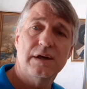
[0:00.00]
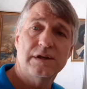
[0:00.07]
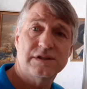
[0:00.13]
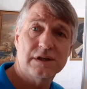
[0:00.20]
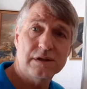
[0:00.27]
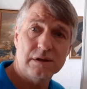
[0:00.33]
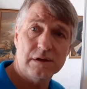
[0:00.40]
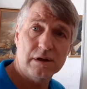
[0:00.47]

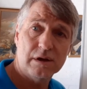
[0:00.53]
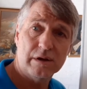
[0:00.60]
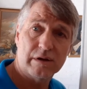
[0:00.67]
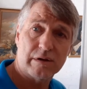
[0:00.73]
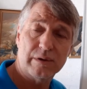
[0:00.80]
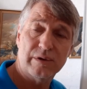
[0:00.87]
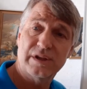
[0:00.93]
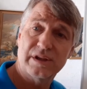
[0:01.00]
sit on the
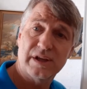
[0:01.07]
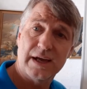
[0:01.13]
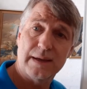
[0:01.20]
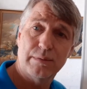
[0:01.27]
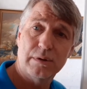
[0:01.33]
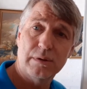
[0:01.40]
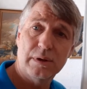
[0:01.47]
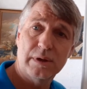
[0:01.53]
round
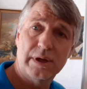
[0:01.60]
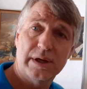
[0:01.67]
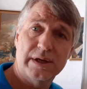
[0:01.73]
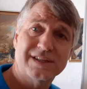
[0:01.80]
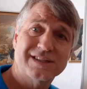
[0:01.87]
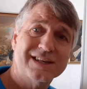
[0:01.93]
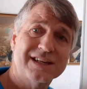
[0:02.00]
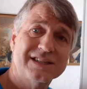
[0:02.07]
table and
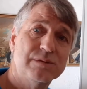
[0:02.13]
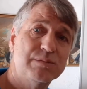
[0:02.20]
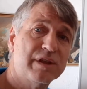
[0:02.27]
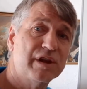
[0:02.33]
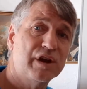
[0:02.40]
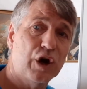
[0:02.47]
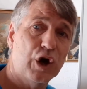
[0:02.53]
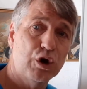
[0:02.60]
discuss it
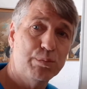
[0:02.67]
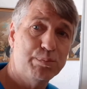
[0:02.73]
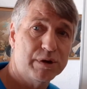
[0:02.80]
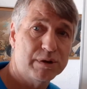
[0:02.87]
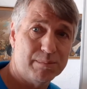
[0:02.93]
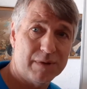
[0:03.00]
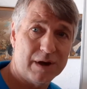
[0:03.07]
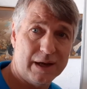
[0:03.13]
with an
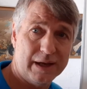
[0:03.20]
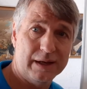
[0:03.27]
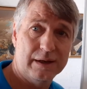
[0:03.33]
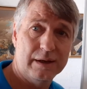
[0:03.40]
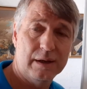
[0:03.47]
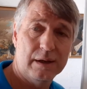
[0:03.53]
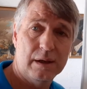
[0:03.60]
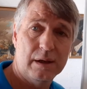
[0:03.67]
open
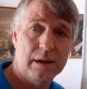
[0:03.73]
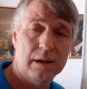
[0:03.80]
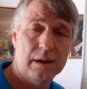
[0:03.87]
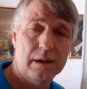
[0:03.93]
mind.